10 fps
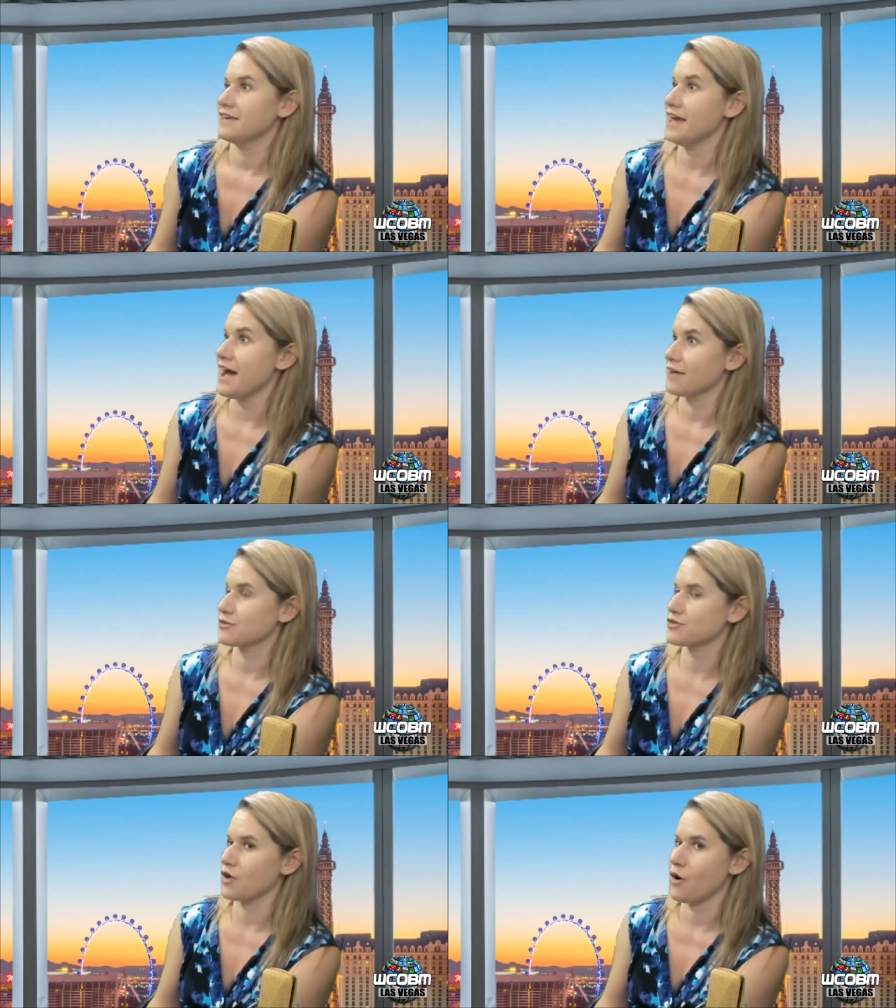Yeah.
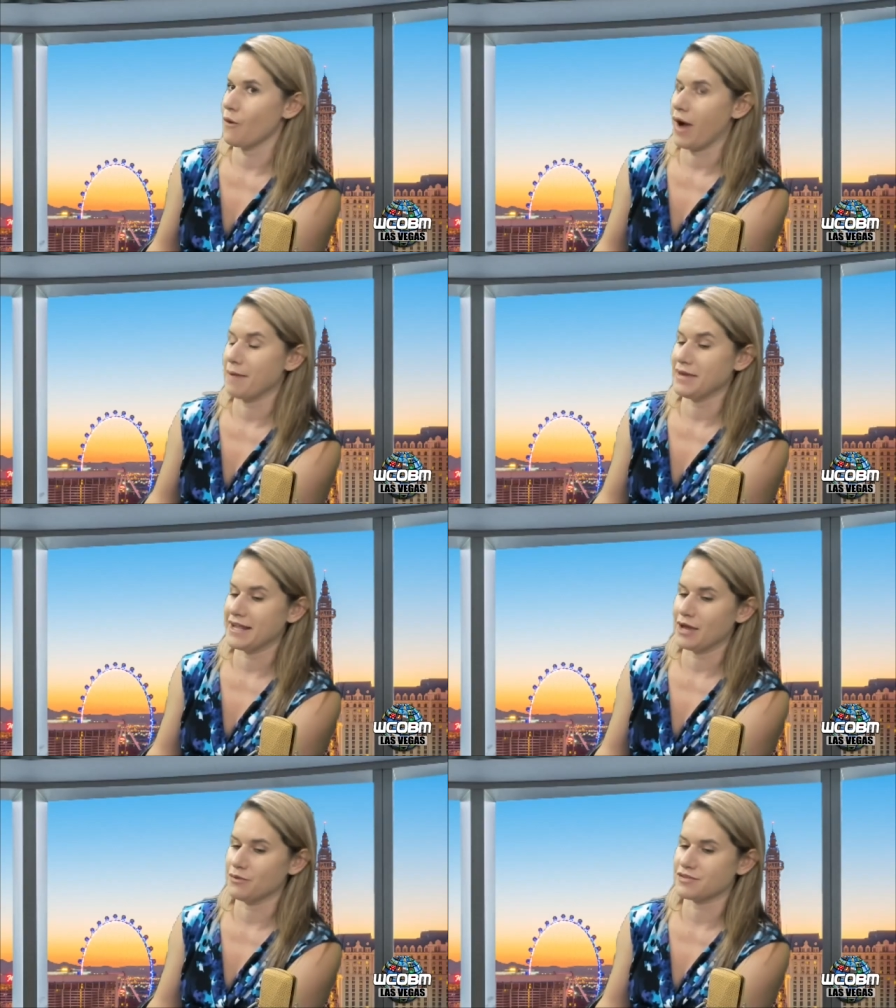So I
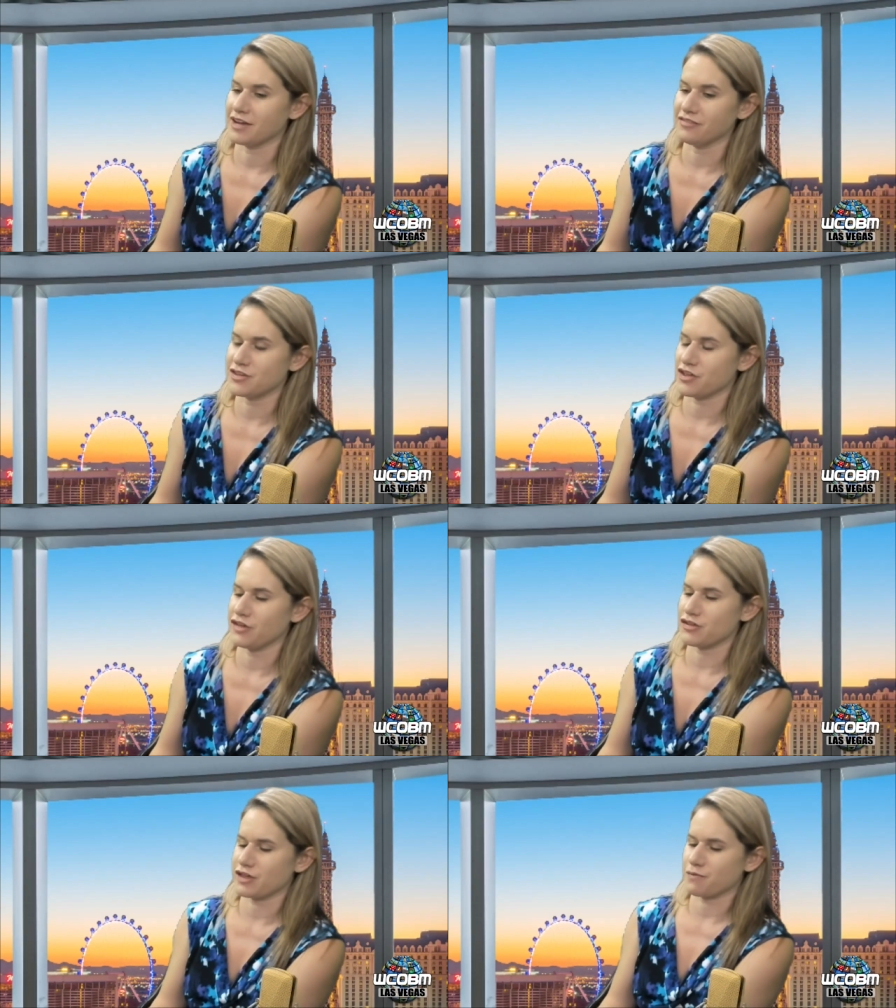mean, it was definitely
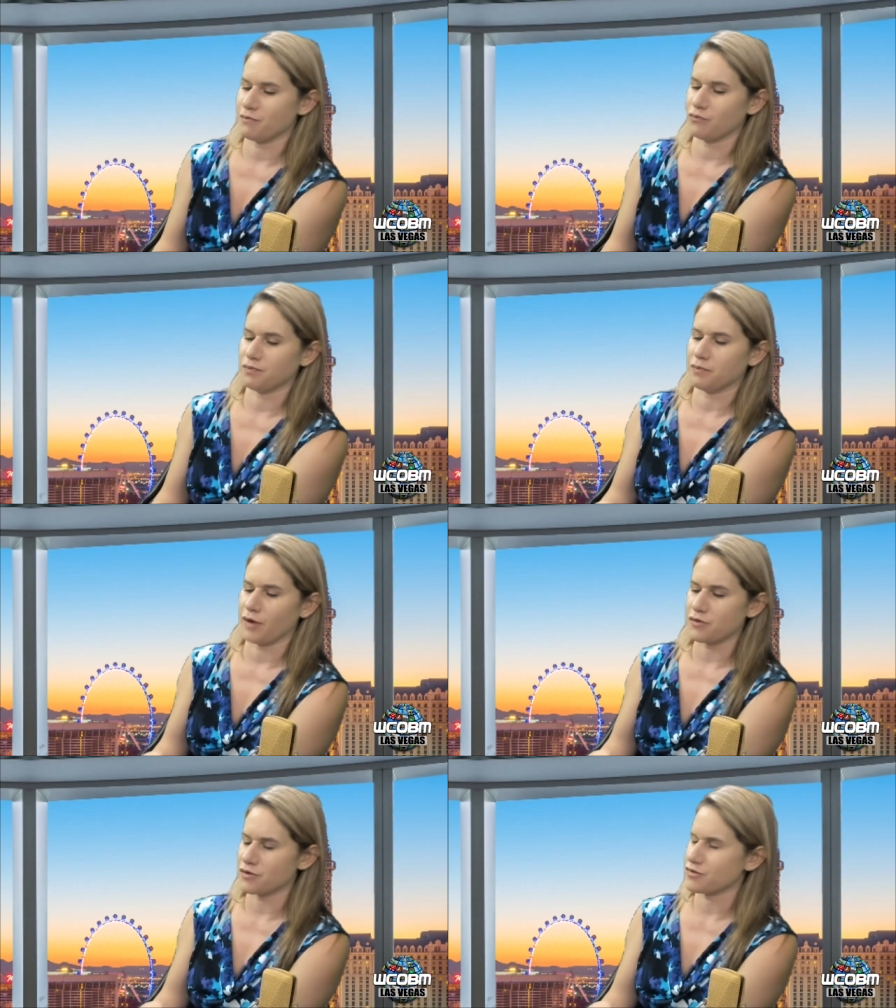challenging because
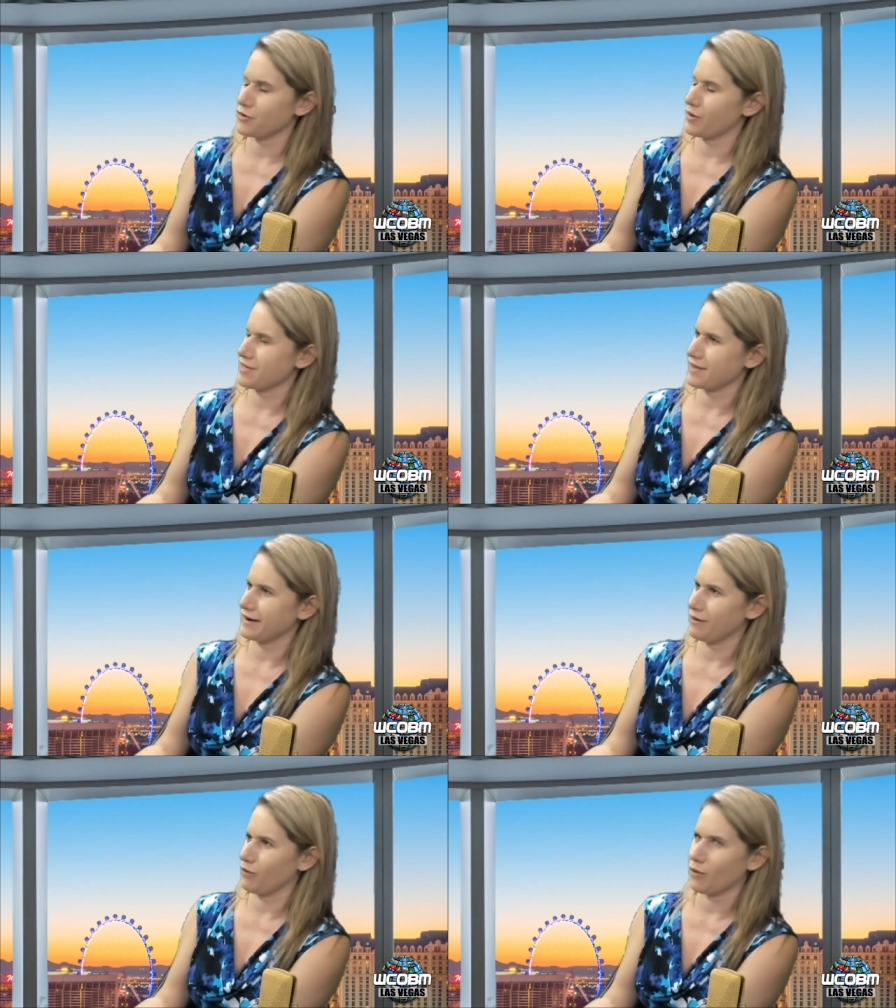restaurants don't want to sign up.